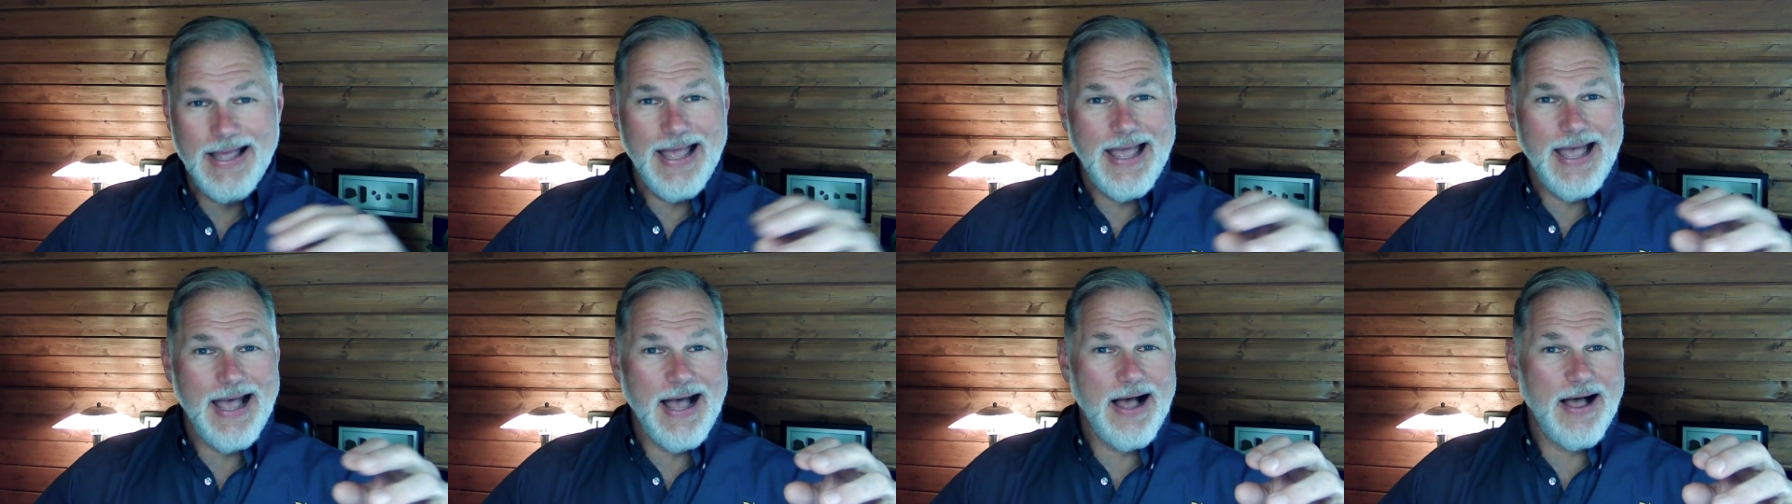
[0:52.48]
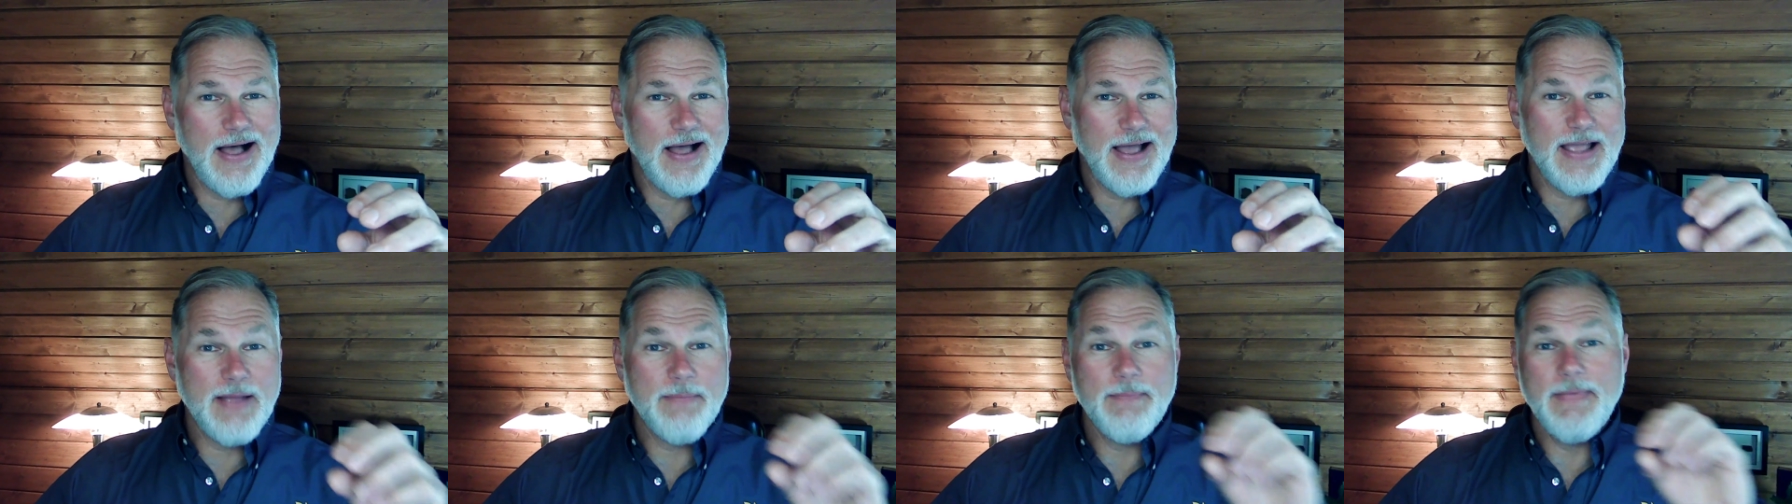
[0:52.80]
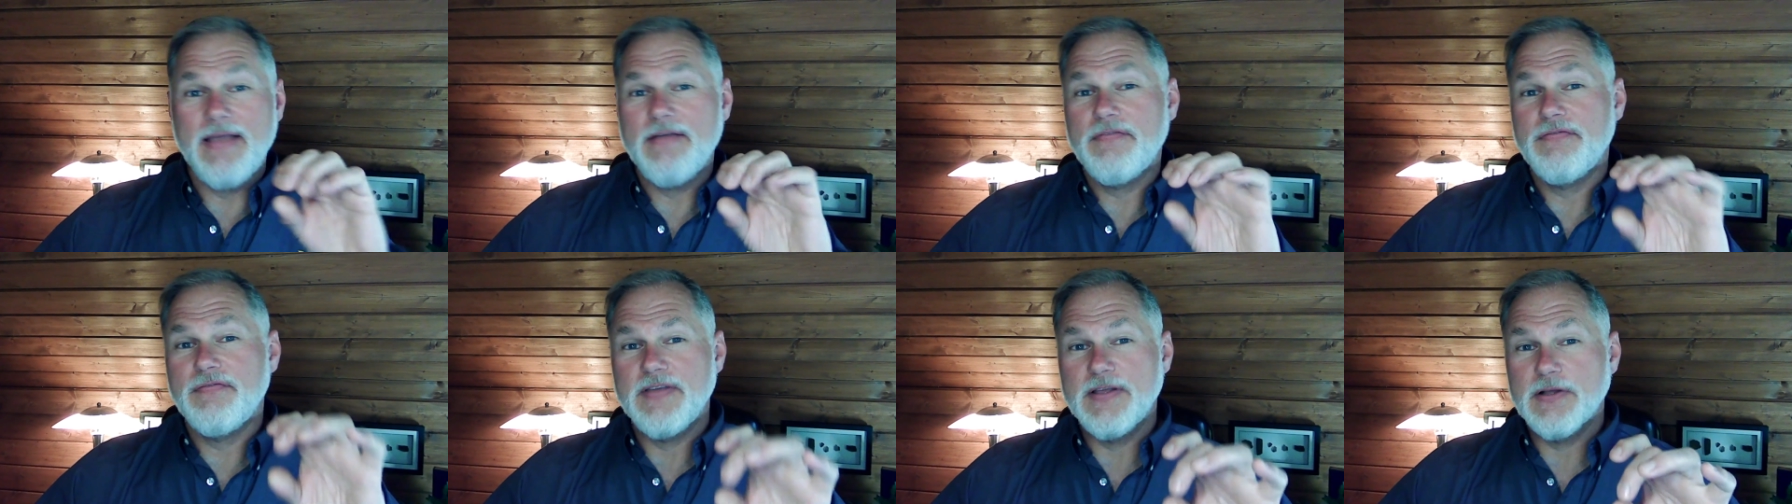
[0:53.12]
Uh, it
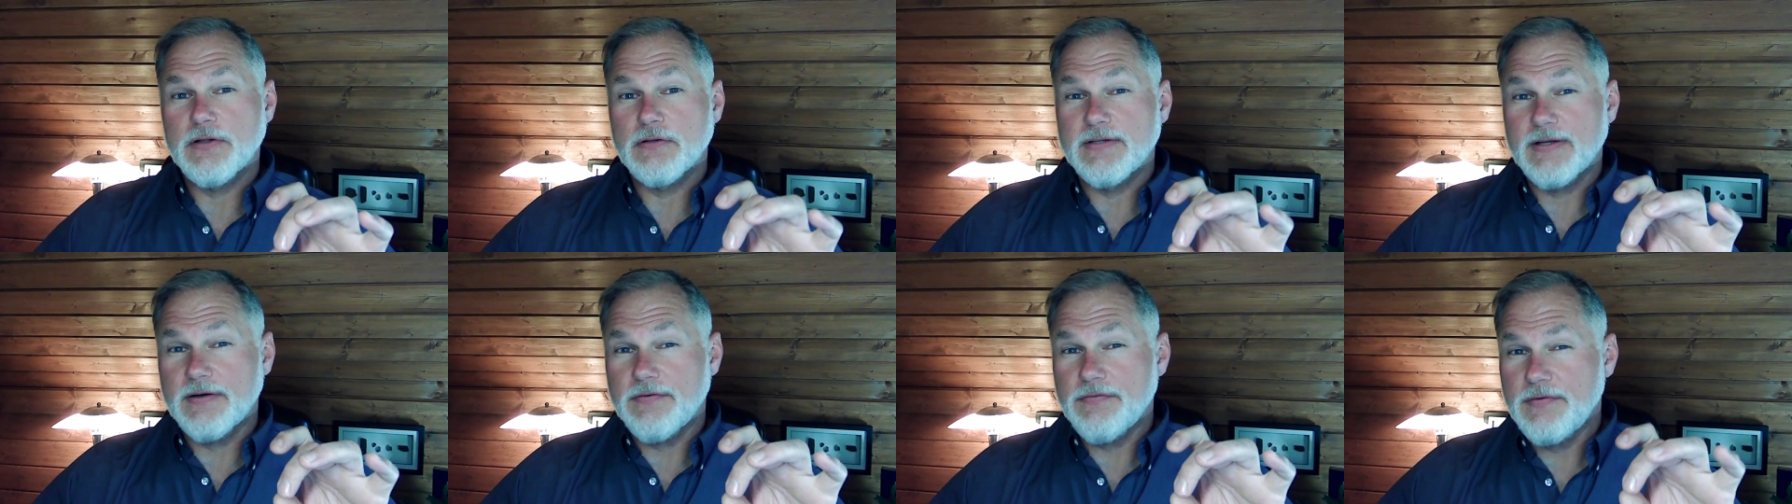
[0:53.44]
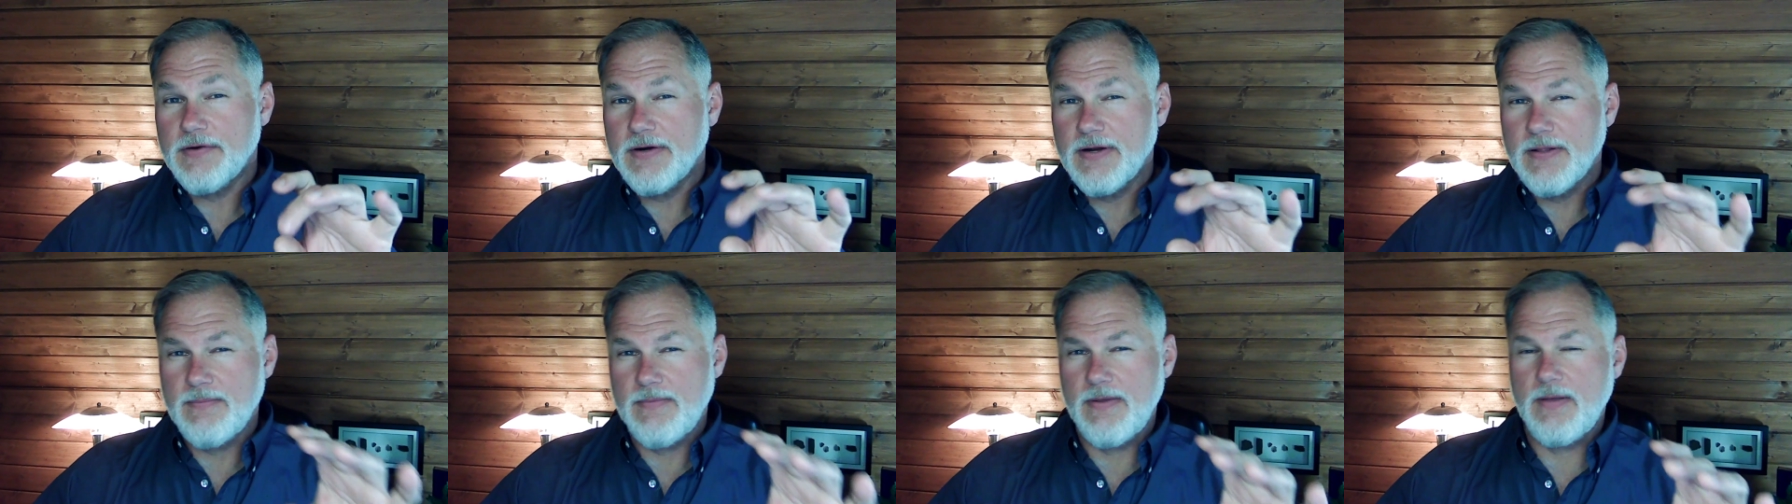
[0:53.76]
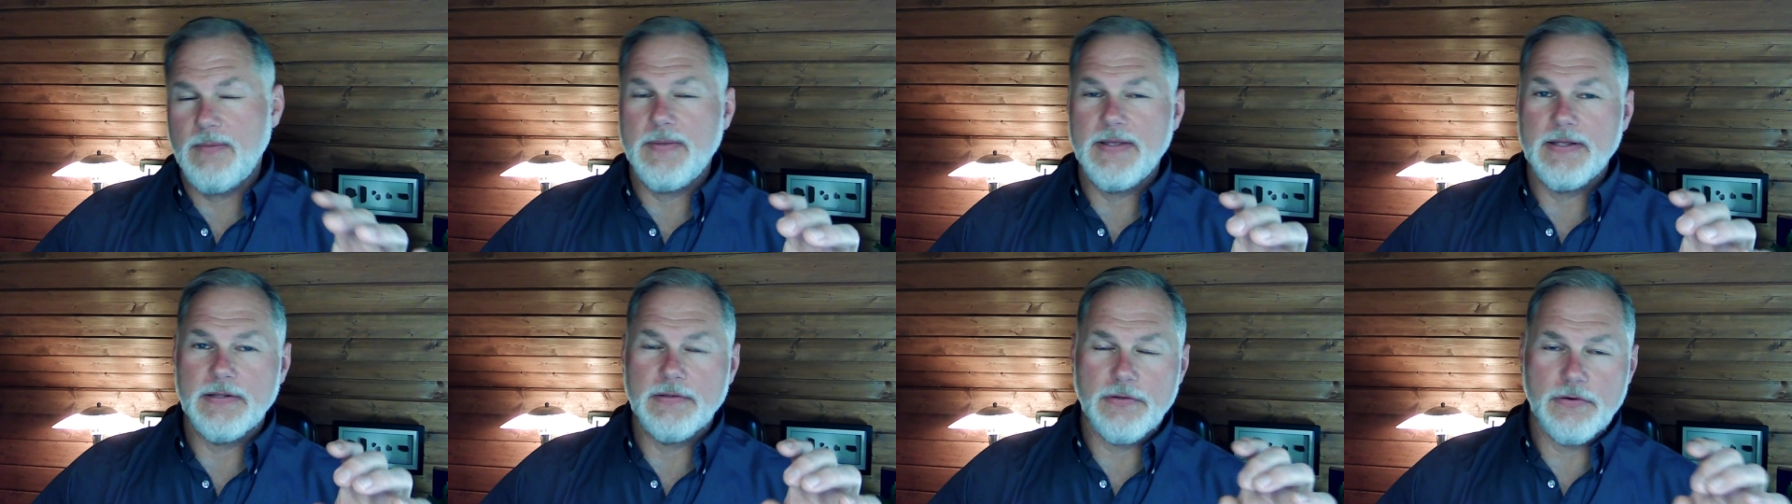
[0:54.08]
may feel different. It may
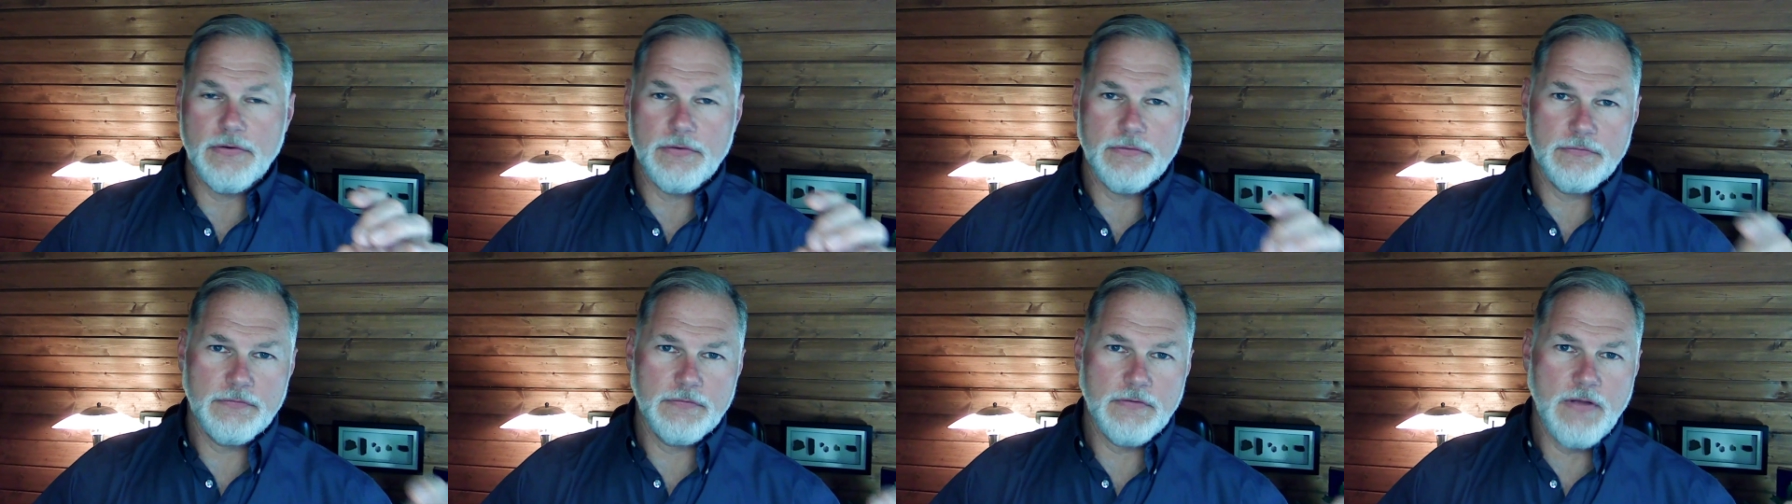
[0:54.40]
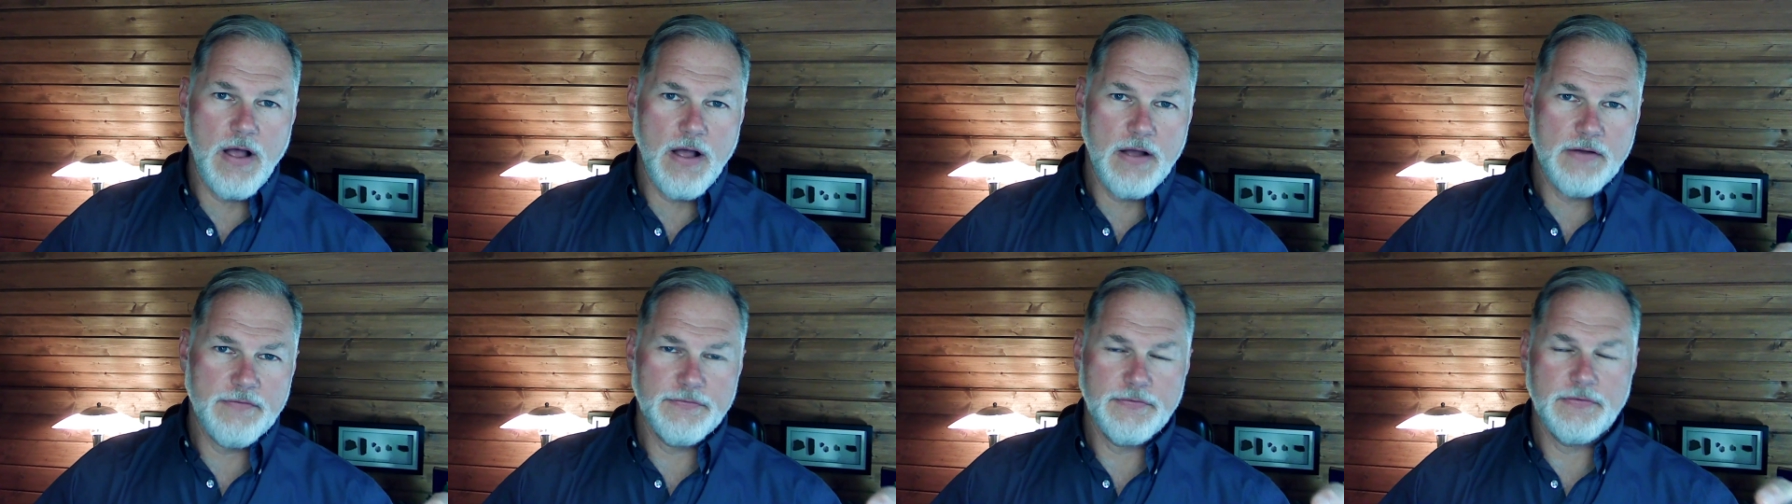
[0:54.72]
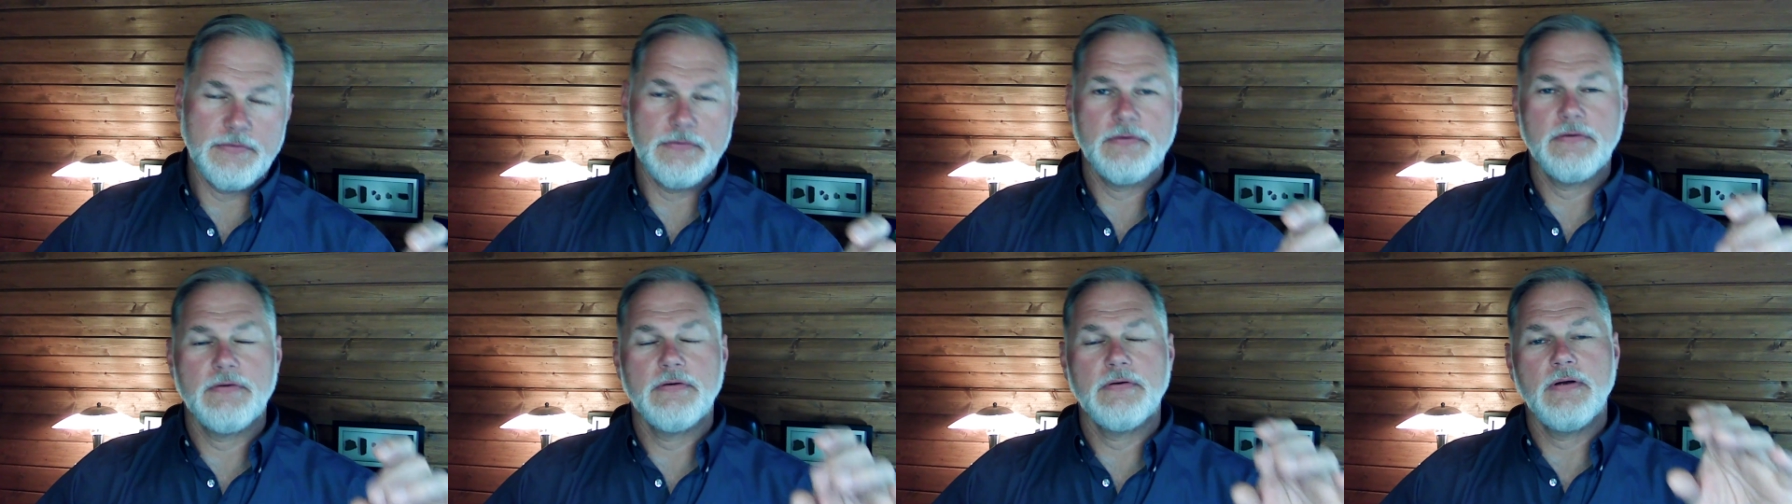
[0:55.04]
be a little
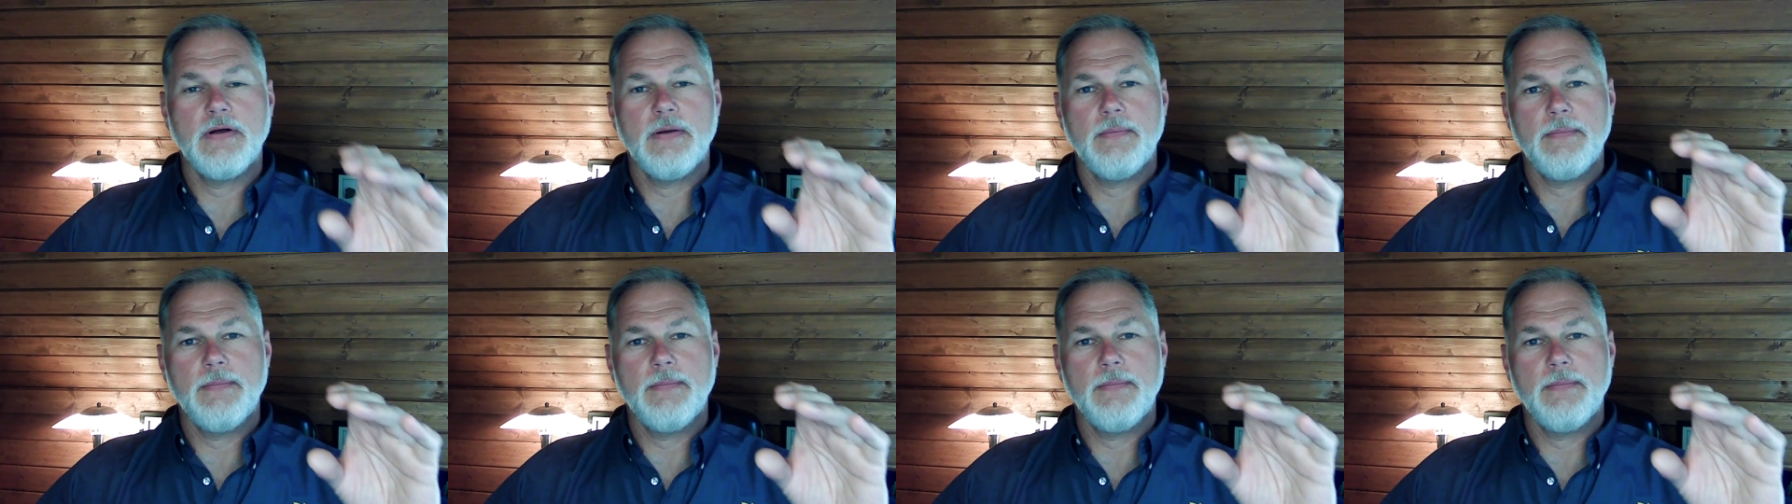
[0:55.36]
softer,